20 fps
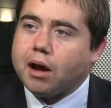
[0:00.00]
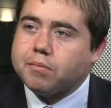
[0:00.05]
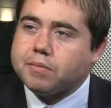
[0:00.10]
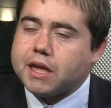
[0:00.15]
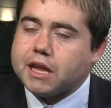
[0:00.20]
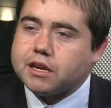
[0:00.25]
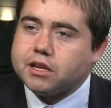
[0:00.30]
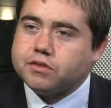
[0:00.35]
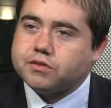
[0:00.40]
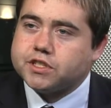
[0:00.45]

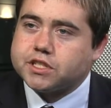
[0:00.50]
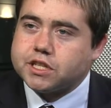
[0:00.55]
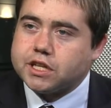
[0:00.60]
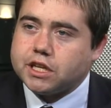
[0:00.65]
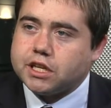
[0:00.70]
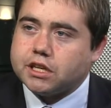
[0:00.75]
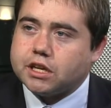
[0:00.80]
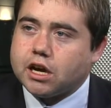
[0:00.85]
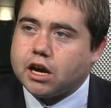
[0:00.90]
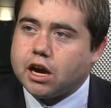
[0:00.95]
Then you've
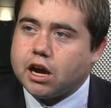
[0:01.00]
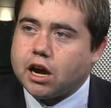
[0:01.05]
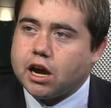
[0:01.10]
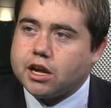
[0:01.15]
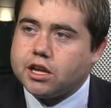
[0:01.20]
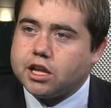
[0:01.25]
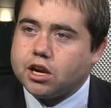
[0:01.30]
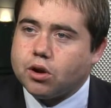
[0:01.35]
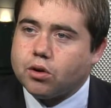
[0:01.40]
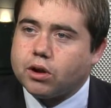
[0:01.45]
seen
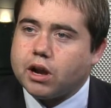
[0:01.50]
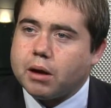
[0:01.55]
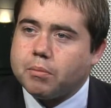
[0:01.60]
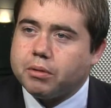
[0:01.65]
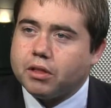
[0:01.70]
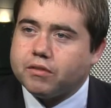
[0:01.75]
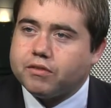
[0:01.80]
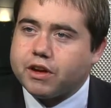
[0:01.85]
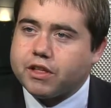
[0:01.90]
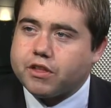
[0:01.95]
a
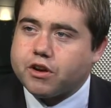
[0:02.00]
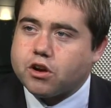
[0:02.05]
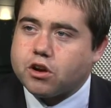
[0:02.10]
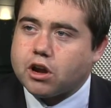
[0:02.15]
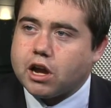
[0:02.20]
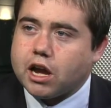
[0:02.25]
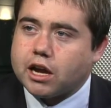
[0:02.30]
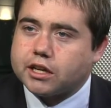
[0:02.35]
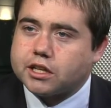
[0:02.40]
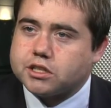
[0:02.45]
couple of
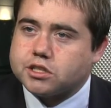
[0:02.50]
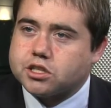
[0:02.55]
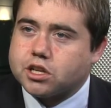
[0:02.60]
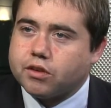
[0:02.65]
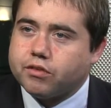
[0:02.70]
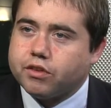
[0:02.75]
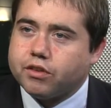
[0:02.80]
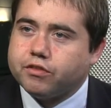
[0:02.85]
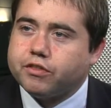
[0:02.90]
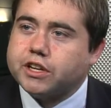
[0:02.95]
other
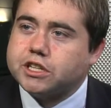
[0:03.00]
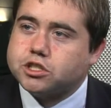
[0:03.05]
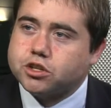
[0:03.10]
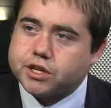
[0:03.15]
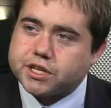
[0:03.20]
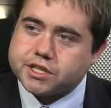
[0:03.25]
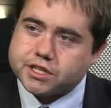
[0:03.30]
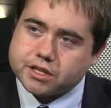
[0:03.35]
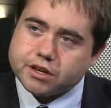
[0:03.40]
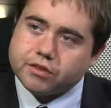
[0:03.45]
conservative
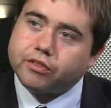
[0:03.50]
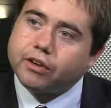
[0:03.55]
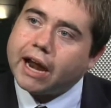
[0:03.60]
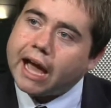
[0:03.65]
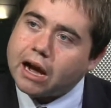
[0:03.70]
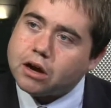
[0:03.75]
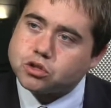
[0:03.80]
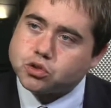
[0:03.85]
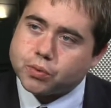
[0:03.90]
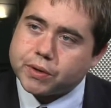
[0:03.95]
victories in different
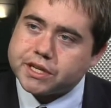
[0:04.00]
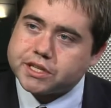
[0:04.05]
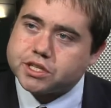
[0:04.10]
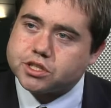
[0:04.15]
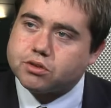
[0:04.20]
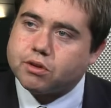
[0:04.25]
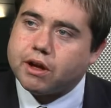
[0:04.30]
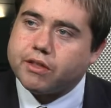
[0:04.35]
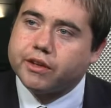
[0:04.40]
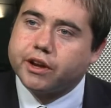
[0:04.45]
House
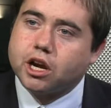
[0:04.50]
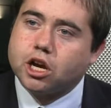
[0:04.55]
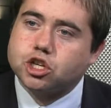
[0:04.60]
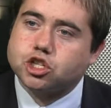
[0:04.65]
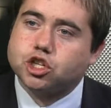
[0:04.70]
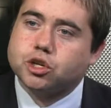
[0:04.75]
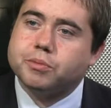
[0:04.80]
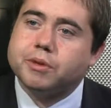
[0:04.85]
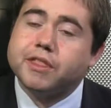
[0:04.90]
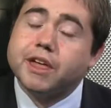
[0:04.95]
races around the
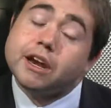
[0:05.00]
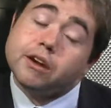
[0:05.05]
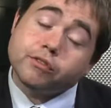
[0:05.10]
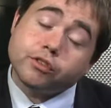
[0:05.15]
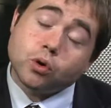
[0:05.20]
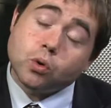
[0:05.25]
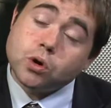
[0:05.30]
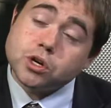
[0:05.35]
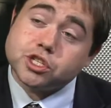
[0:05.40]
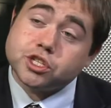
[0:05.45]
country. But then,
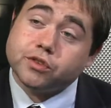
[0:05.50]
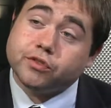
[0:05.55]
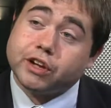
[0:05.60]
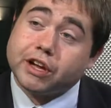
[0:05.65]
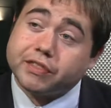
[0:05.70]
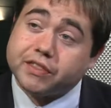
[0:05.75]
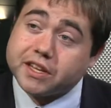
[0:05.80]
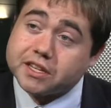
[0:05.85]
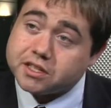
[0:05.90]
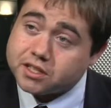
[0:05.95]
of course, you've
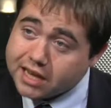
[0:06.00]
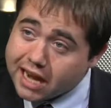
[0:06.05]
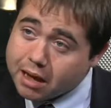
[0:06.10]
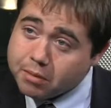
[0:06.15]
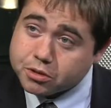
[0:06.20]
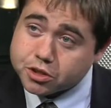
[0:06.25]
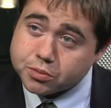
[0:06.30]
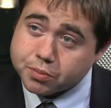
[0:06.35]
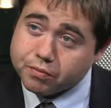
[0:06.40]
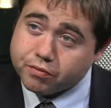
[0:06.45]
got the
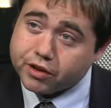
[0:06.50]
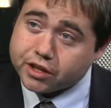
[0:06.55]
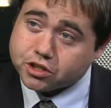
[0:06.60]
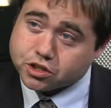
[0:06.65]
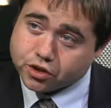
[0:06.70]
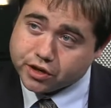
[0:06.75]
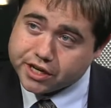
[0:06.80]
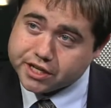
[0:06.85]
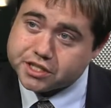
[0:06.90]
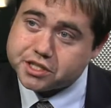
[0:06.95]
establishment
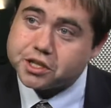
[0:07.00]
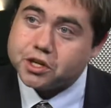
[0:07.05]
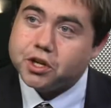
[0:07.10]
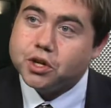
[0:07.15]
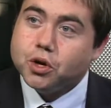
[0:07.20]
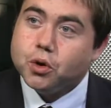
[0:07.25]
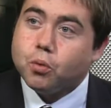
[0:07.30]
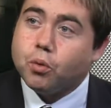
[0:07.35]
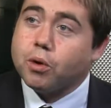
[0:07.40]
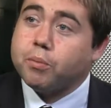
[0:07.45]
victories,
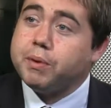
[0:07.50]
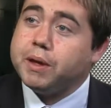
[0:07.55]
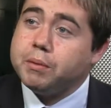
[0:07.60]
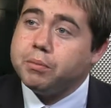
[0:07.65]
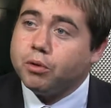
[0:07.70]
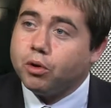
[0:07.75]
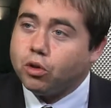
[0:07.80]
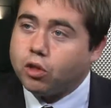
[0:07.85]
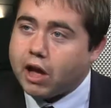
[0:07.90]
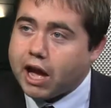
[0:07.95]
where
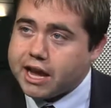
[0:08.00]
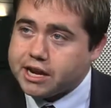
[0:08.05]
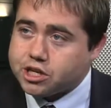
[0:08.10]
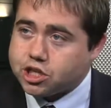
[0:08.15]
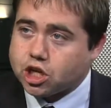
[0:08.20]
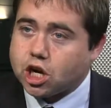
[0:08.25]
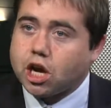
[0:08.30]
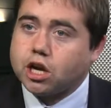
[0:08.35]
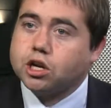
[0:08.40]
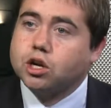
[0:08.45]
people like
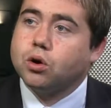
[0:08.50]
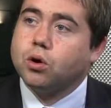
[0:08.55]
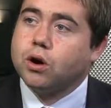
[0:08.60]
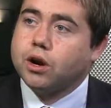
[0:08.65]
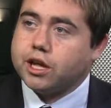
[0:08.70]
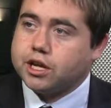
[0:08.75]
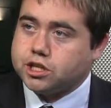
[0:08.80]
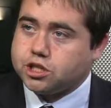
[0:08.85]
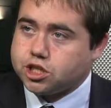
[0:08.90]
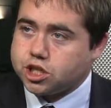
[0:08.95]
John
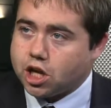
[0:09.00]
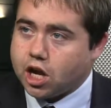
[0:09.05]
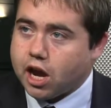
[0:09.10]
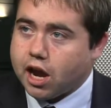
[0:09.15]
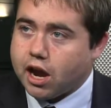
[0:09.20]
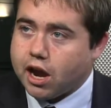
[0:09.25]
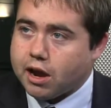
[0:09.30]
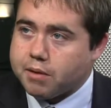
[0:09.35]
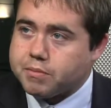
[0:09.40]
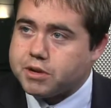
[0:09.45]
Cornyn,
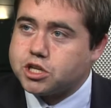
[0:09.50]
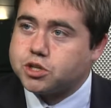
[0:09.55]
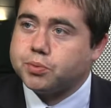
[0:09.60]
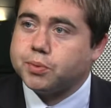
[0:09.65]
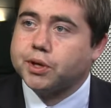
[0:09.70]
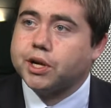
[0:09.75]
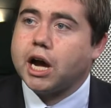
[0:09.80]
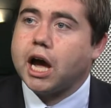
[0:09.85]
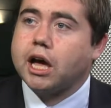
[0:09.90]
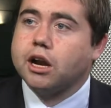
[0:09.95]
Mitch
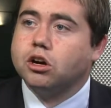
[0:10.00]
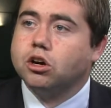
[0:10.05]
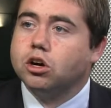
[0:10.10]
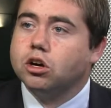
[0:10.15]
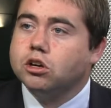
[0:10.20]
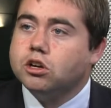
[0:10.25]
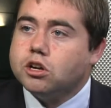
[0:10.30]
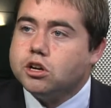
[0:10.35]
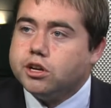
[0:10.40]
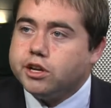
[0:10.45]

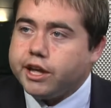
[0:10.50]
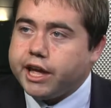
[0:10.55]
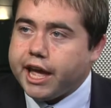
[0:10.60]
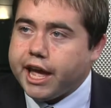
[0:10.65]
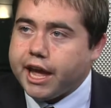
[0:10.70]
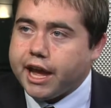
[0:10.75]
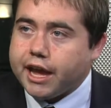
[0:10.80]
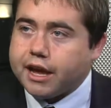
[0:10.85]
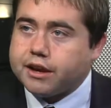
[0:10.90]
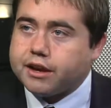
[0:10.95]
McConnell,
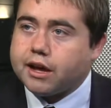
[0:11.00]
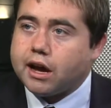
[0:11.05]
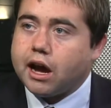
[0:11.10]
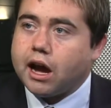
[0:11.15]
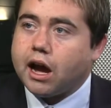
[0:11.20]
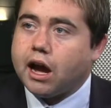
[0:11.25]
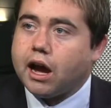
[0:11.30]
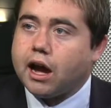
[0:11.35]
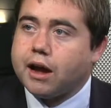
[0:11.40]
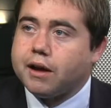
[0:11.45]
and
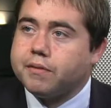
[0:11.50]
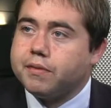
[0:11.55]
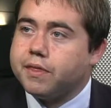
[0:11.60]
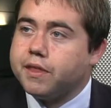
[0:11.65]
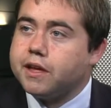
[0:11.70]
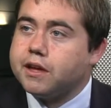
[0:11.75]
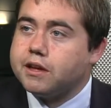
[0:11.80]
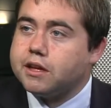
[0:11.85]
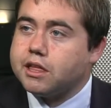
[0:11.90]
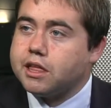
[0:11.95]
John
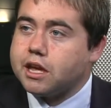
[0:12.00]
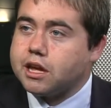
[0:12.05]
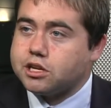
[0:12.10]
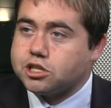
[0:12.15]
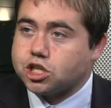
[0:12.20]
Boehner,